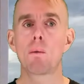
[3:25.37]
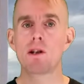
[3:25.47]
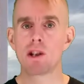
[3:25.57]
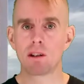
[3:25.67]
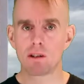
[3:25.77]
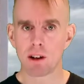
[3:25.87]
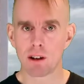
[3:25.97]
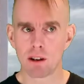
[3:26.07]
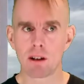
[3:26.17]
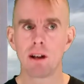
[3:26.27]
which in
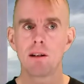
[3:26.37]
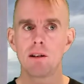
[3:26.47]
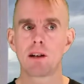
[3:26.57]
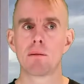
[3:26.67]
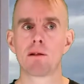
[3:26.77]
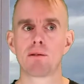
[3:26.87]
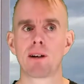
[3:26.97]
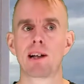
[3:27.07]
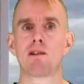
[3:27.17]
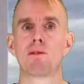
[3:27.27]
turn determines the
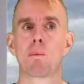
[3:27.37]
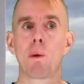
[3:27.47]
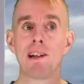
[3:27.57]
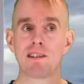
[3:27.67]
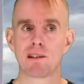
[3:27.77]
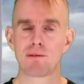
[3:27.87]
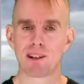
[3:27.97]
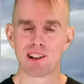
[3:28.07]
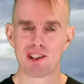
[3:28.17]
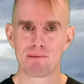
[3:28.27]
value of the weighting
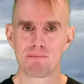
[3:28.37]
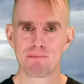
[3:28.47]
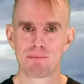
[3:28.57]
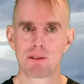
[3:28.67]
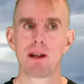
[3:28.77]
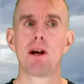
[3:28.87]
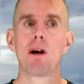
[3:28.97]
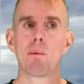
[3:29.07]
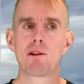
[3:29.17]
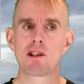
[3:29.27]
function,
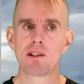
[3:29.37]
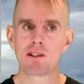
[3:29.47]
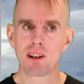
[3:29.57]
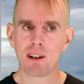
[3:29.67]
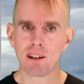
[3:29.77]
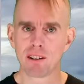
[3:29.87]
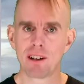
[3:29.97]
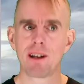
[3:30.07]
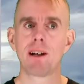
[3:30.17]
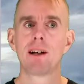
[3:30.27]
which in
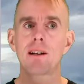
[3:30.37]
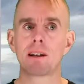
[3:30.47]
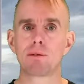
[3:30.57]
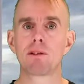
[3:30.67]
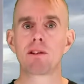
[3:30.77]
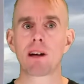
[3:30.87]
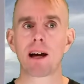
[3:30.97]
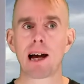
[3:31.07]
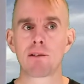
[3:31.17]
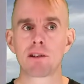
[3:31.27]
turn governs
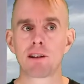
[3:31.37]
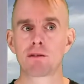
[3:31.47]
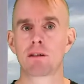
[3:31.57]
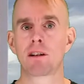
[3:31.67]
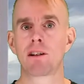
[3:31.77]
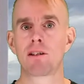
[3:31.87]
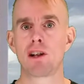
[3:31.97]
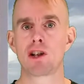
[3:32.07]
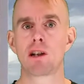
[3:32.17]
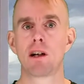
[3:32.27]
how the
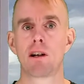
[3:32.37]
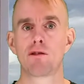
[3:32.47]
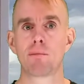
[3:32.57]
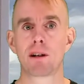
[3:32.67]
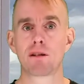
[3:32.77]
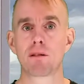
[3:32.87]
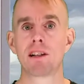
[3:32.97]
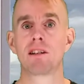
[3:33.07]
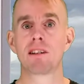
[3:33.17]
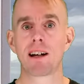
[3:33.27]
discretization for my
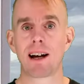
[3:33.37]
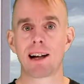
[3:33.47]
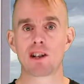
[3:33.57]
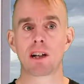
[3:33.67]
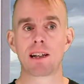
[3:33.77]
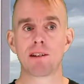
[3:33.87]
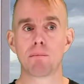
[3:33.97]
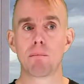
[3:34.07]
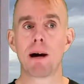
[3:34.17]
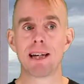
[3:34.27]
gradient actually
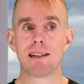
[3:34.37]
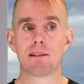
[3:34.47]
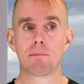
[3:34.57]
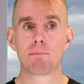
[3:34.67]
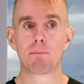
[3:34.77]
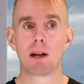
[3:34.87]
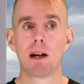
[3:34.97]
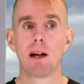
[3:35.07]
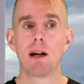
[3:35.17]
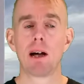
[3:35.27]
is made.
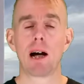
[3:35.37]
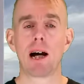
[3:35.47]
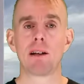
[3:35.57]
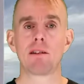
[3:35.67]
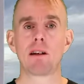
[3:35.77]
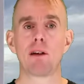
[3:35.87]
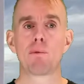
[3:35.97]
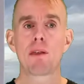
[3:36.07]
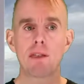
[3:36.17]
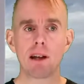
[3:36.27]
And
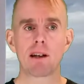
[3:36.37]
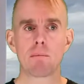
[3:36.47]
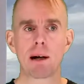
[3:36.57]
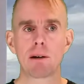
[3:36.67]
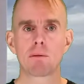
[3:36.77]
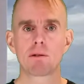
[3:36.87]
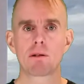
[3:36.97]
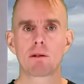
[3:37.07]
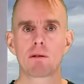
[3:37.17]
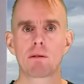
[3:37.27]
if we think
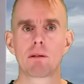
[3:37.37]
about